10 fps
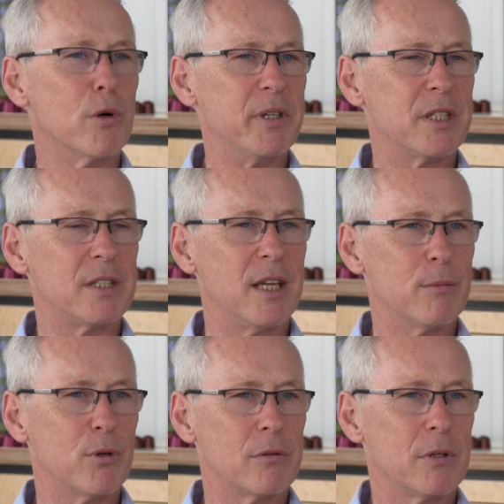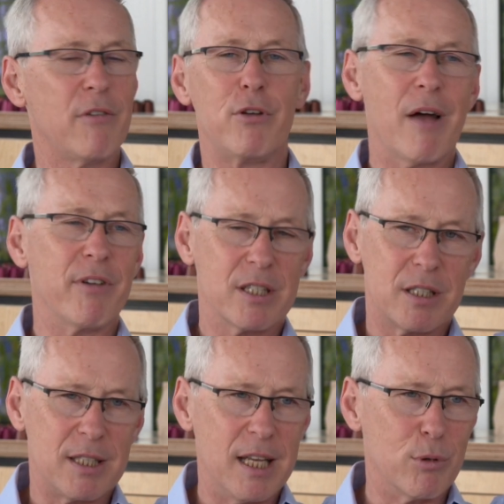be sustainable? If you're having a
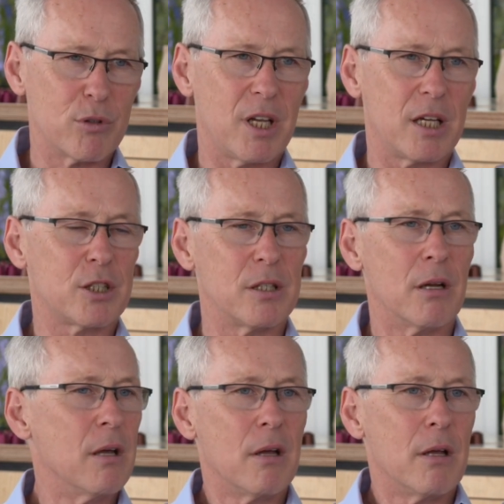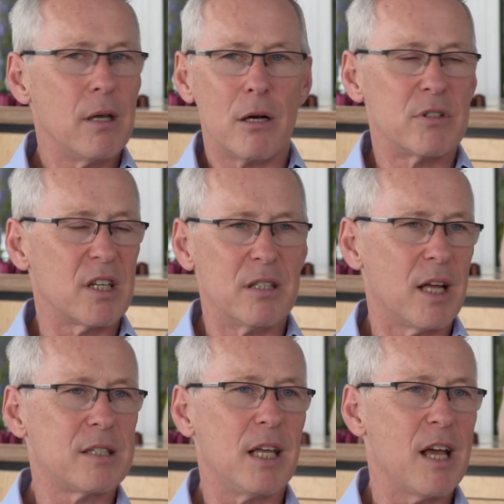sustainable section, doesn't
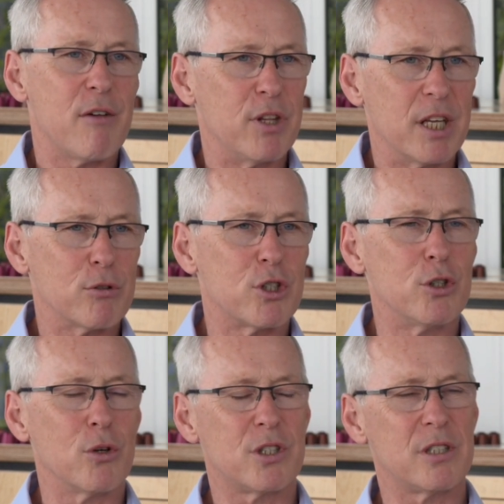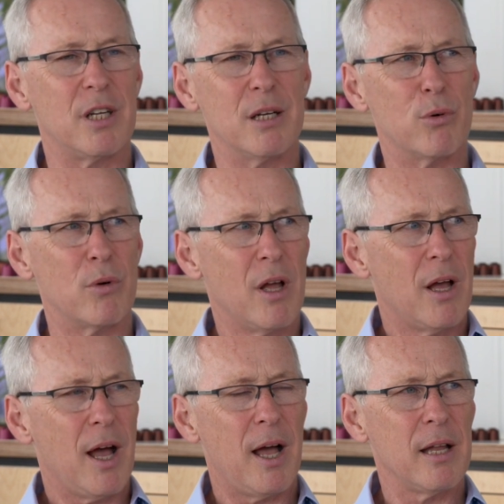that say that everything else is not sustainable?
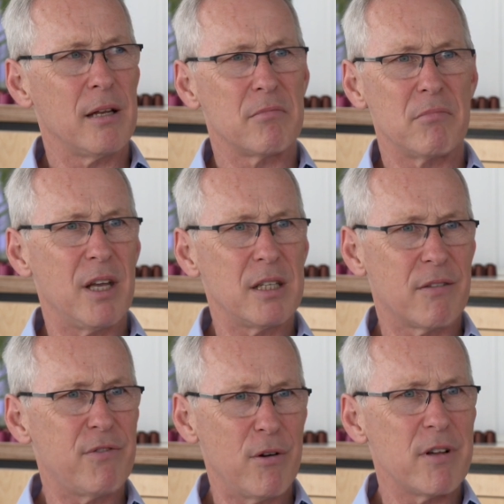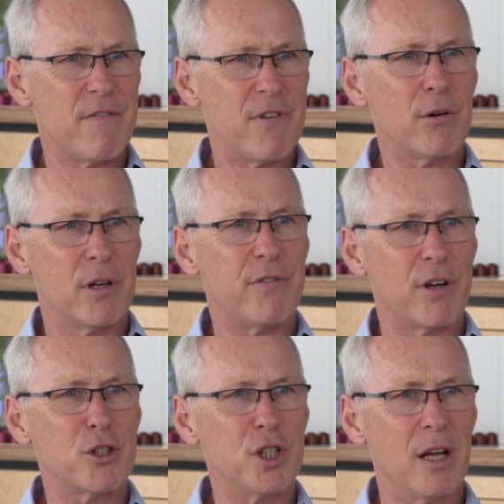And it's a very, very
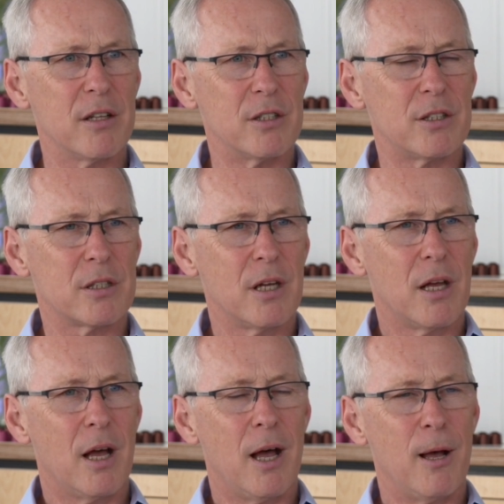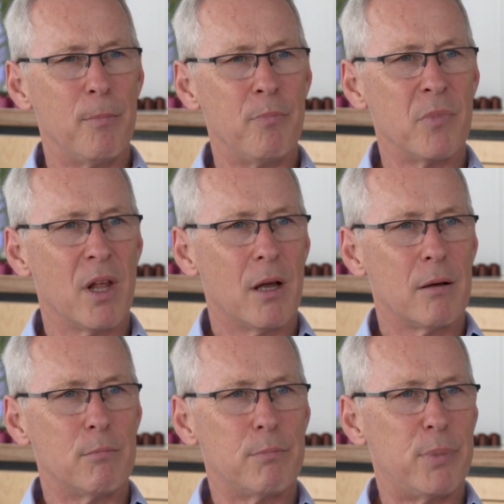fair challenge.
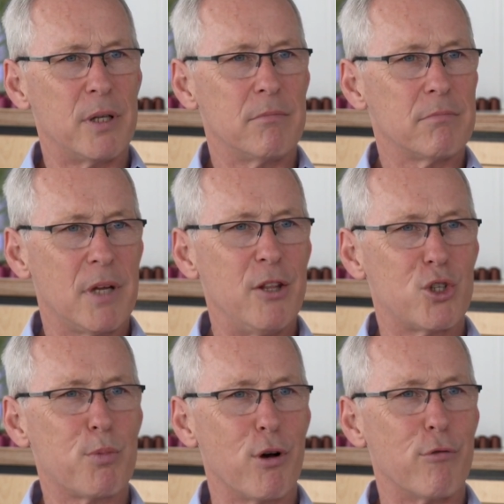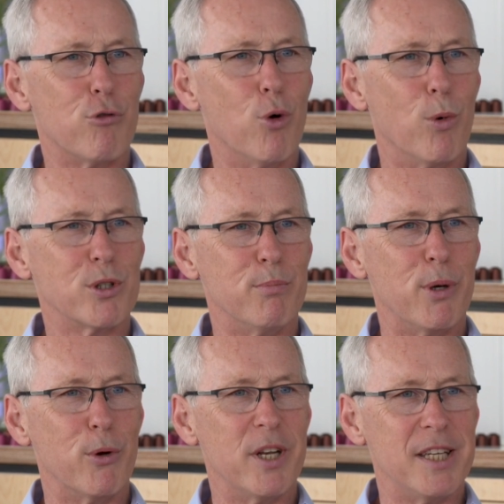But in the spirit of Rome wasn't
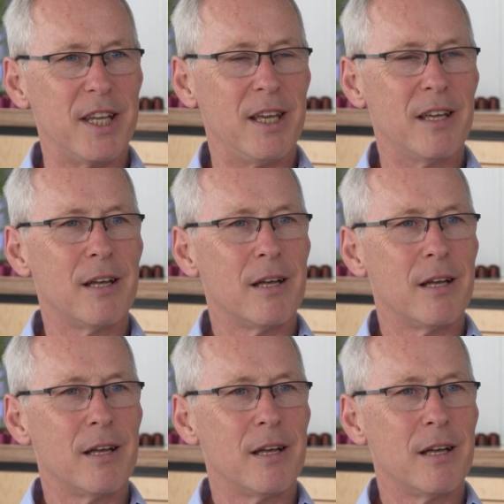built in a day,